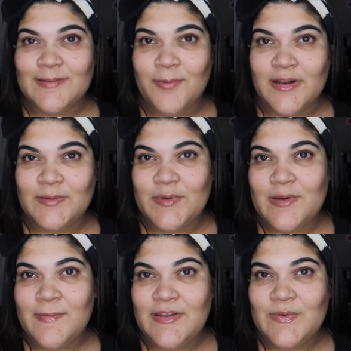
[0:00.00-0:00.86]
product we're going
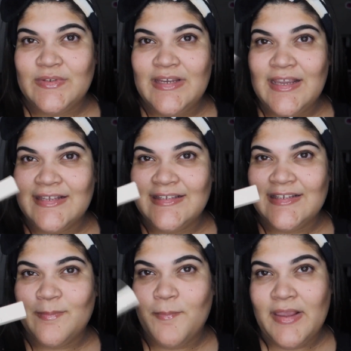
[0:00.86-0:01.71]
to be using is
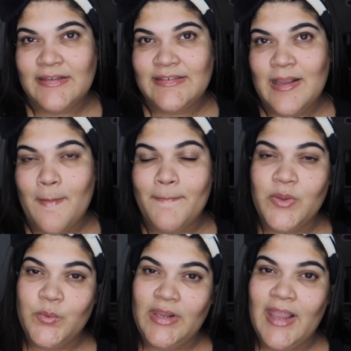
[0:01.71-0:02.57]
this Basic
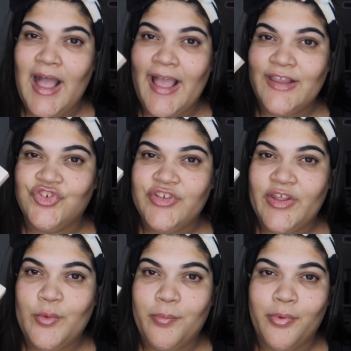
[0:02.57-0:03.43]
Beauty
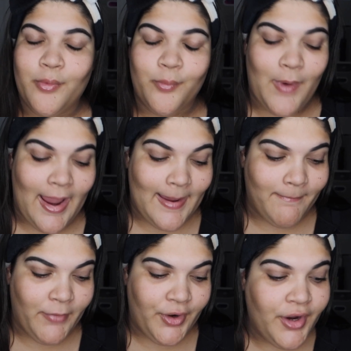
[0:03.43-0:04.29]
Eyeshadow
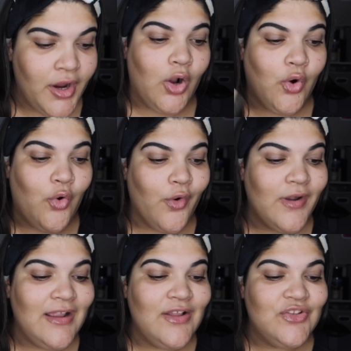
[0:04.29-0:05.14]
Primer.
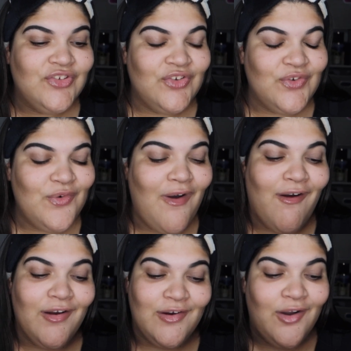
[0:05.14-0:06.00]
According to
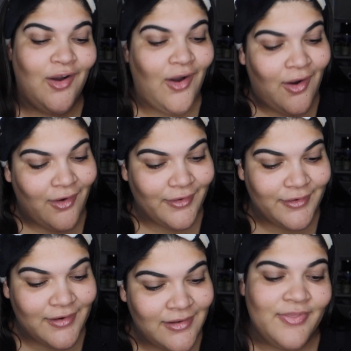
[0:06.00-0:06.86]
our
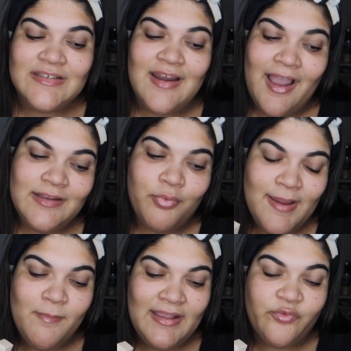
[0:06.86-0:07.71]
card, this is an eyelid
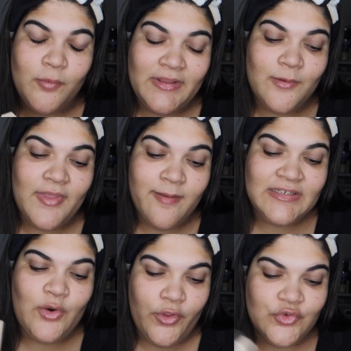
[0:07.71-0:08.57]
primer base formulated with hemp
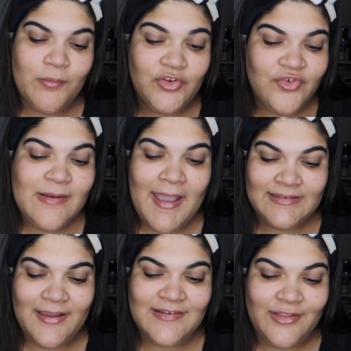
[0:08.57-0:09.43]
seed oil to moisturize and
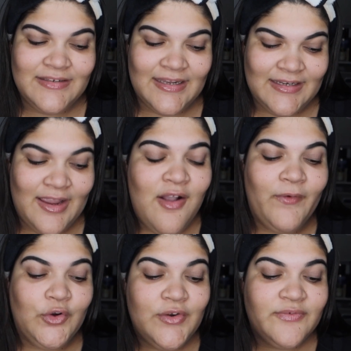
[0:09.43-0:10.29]
maximize color intensity
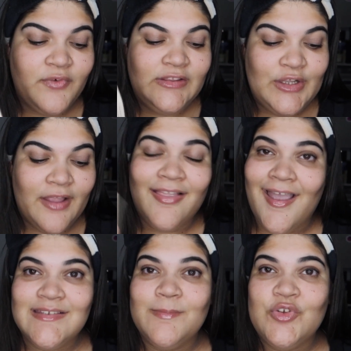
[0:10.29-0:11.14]
for a crease-free look that
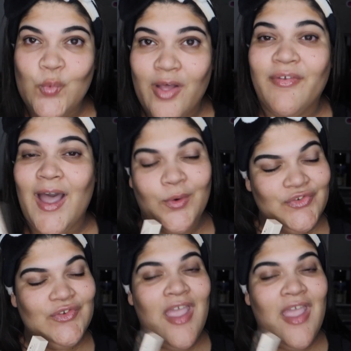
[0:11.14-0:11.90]
lasts up to 12 hours.